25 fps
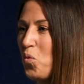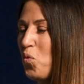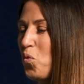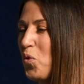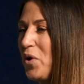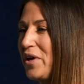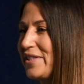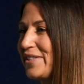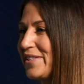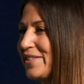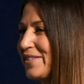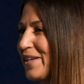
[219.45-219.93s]

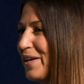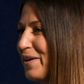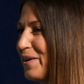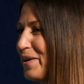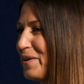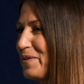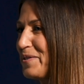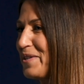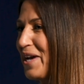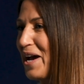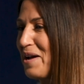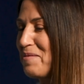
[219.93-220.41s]
what
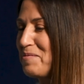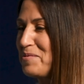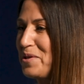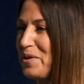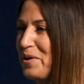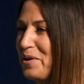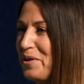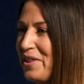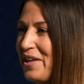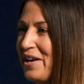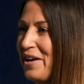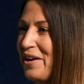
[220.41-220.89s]
stereotypes
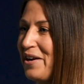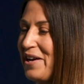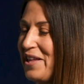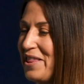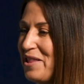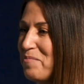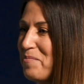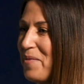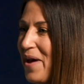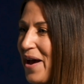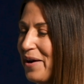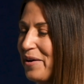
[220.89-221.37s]
are there
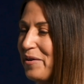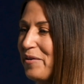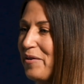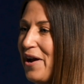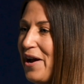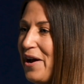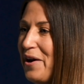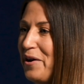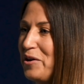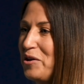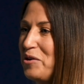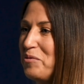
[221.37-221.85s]
in the
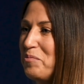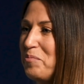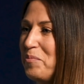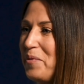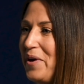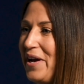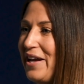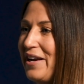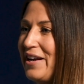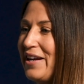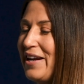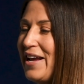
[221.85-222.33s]
background,
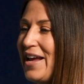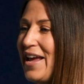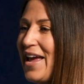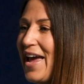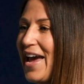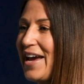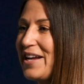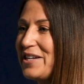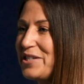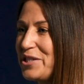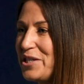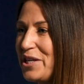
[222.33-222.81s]
but
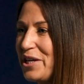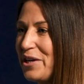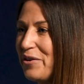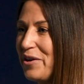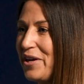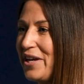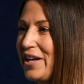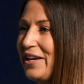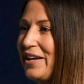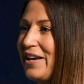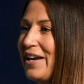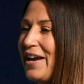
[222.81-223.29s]

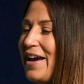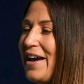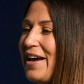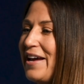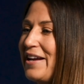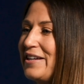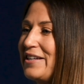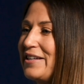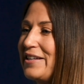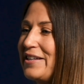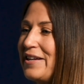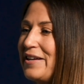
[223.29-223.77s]
engineering
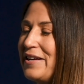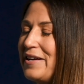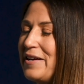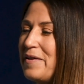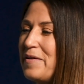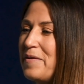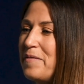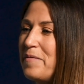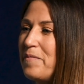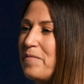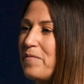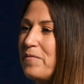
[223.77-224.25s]
and
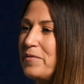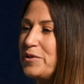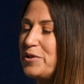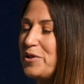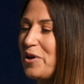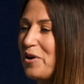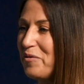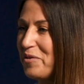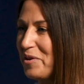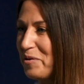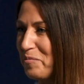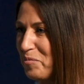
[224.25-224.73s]

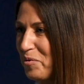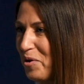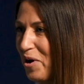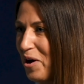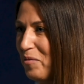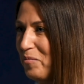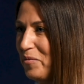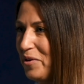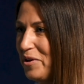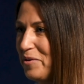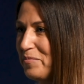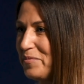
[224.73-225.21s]
solving
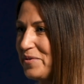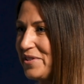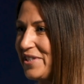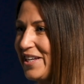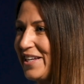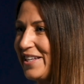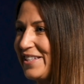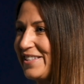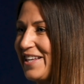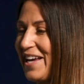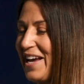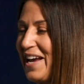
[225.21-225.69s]
problems
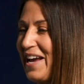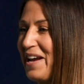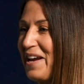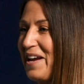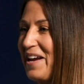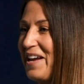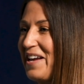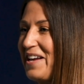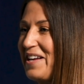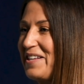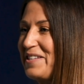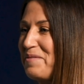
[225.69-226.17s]
is
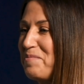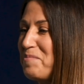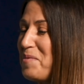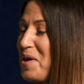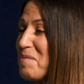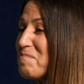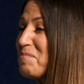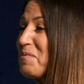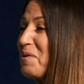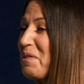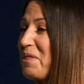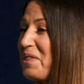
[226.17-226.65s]
a is a
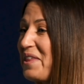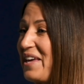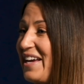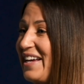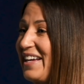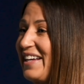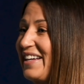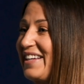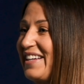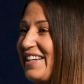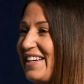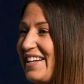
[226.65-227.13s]
people
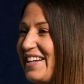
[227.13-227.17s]
thing